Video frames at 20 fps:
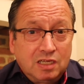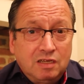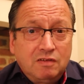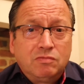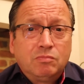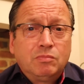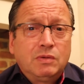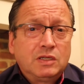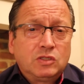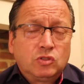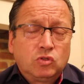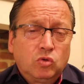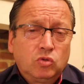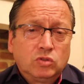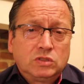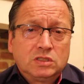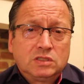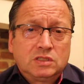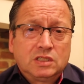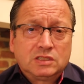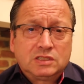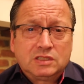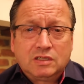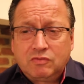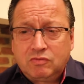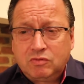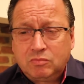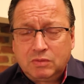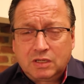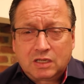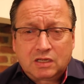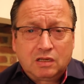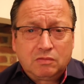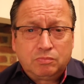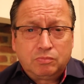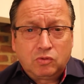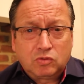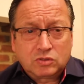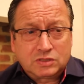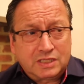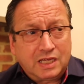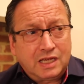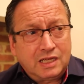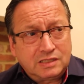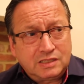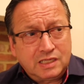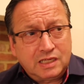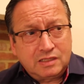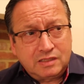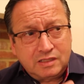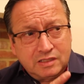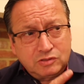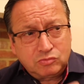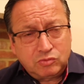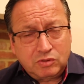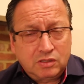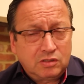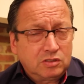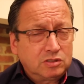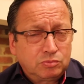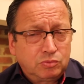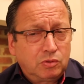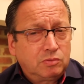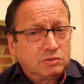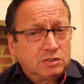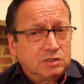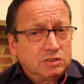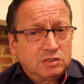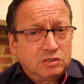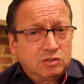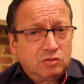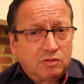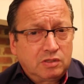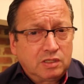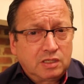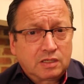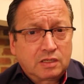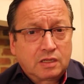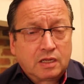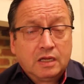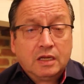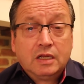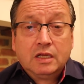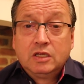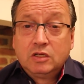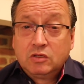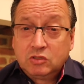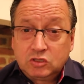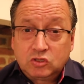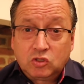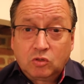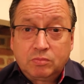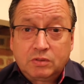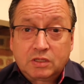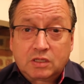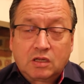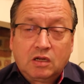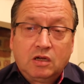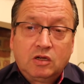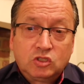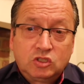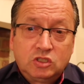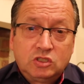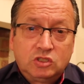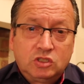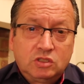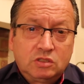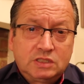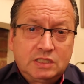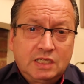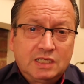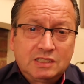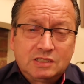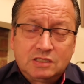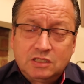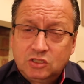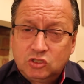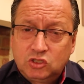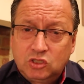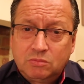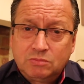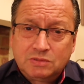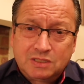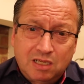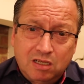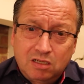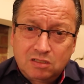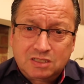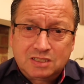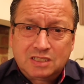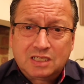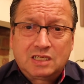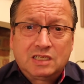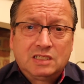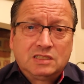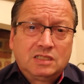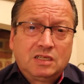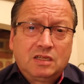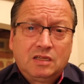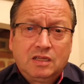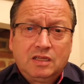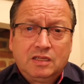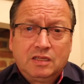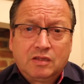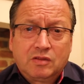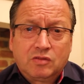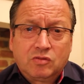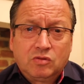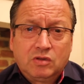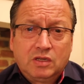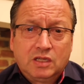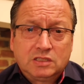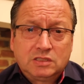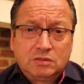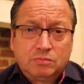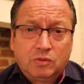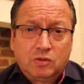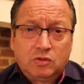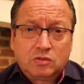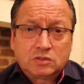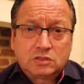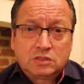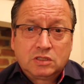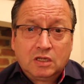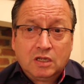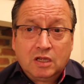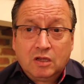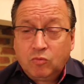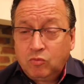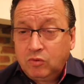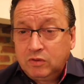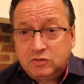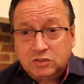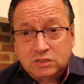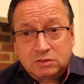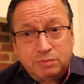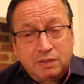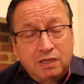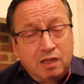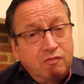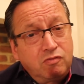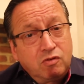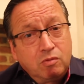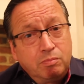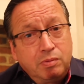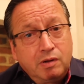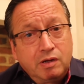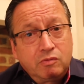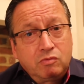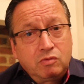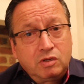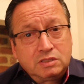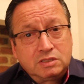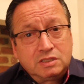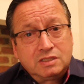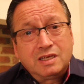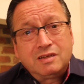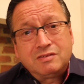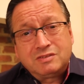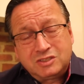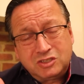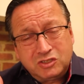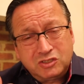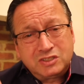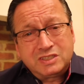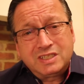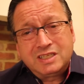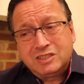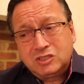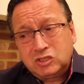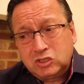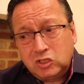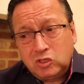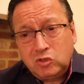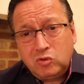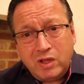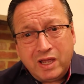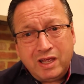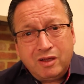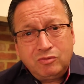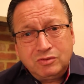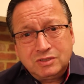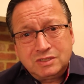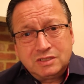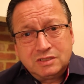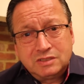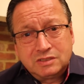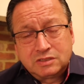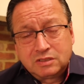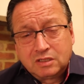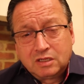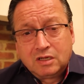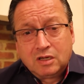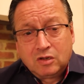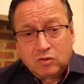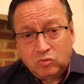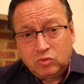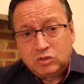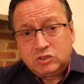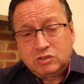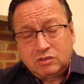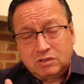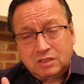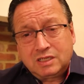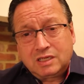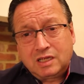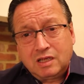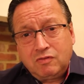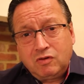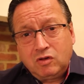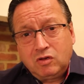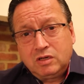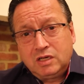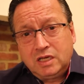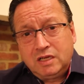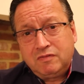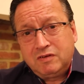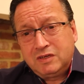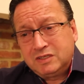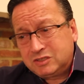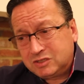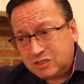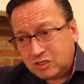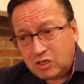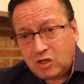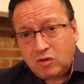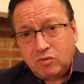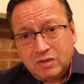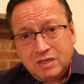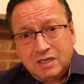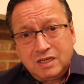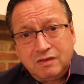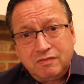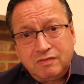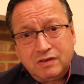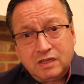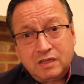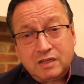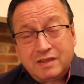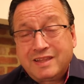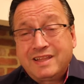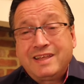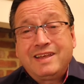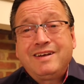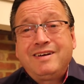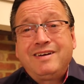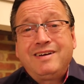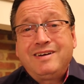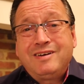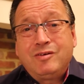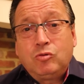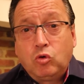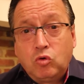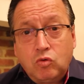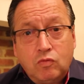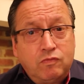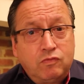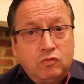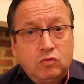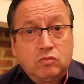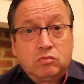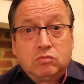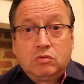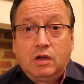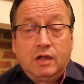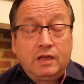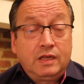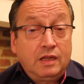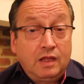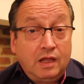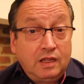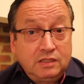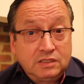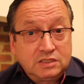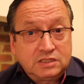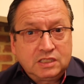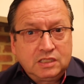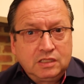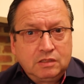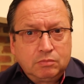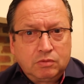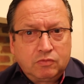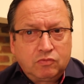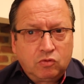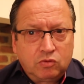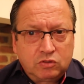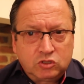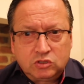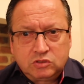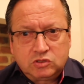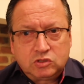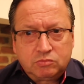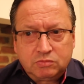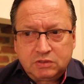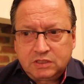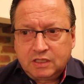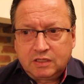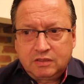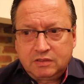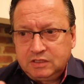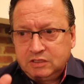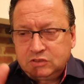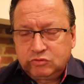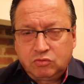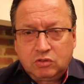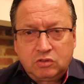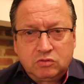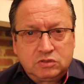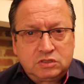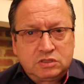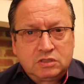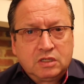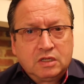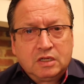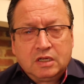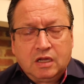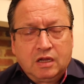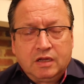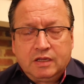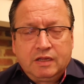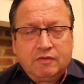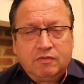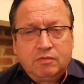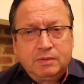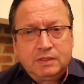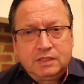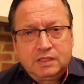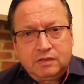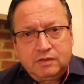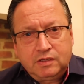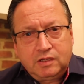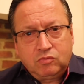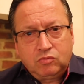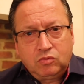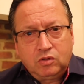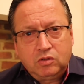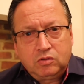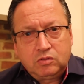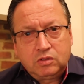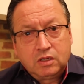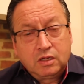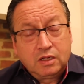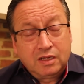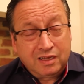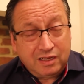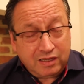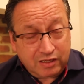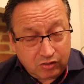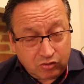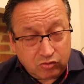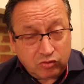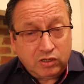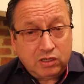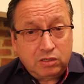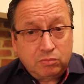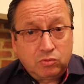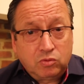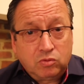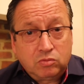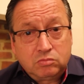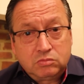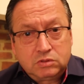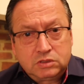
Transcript: Even my daughter does it from my glove box. Dad, there's one of those properties you think. Stop the car, she takes it, jumps out, stick it in the letterbox. We've just been out for a bike ride today. I've just seen 2 houses which I'm going to give her leaflets to go and leaflet. They are awful. I hadn't seen them before. She took me down these roads. I've never been down that road. Incredible.